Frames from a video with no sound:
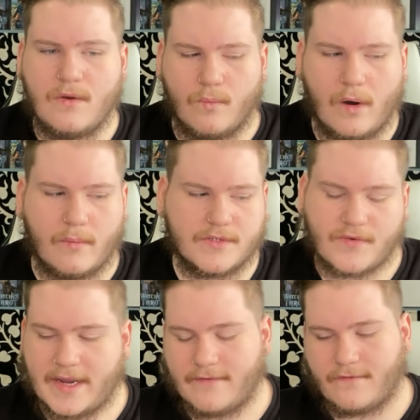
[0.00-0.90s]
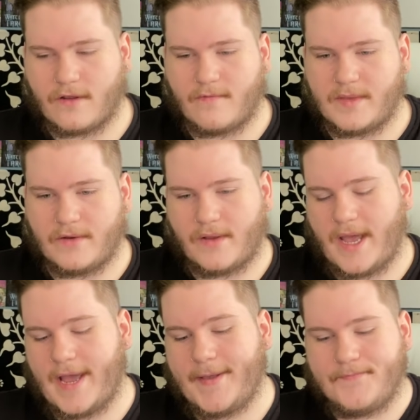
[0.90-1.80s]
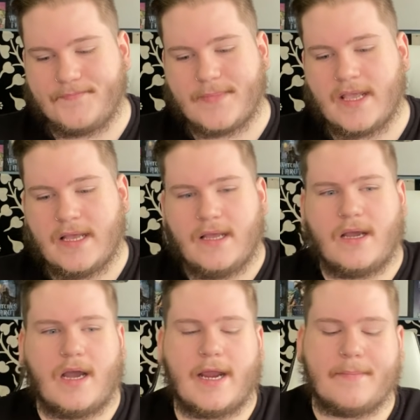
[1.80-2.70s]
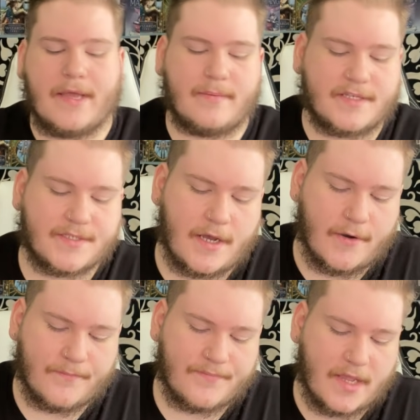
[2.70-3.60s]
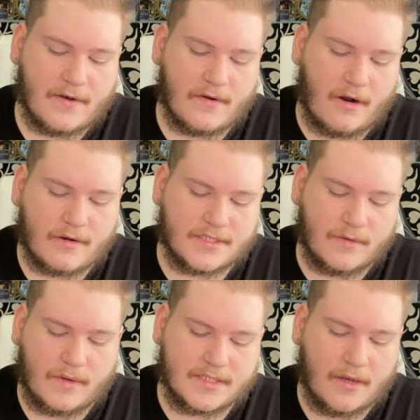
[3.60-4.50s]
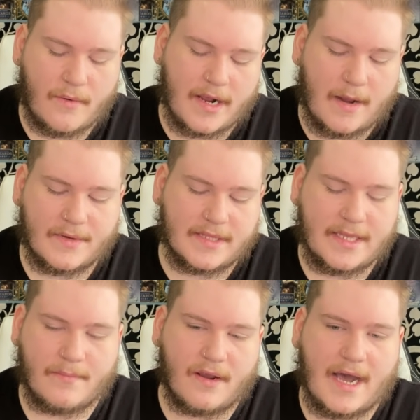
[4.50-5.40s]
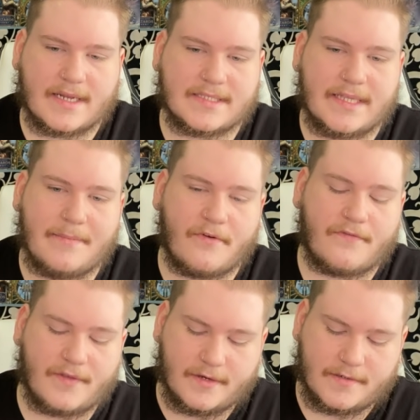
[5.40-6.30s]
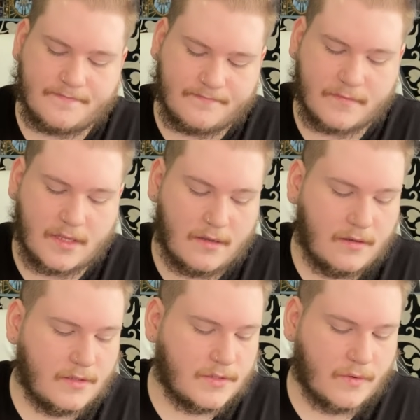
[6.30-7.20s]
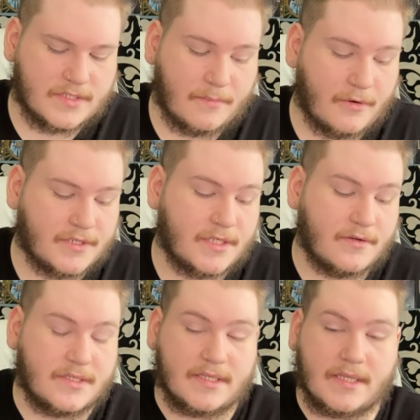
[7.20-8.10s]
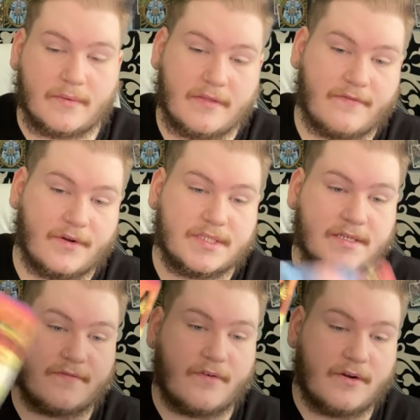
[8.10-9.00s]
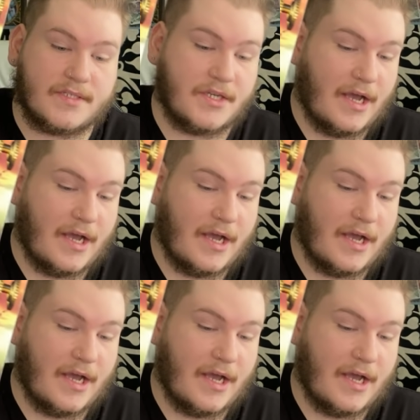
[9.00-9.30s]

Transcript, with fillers: what was right in front of me, okay? All right, baby. So in regards to what's going on with Libra, how does Libra feel towards the person they're dealing with? First things first,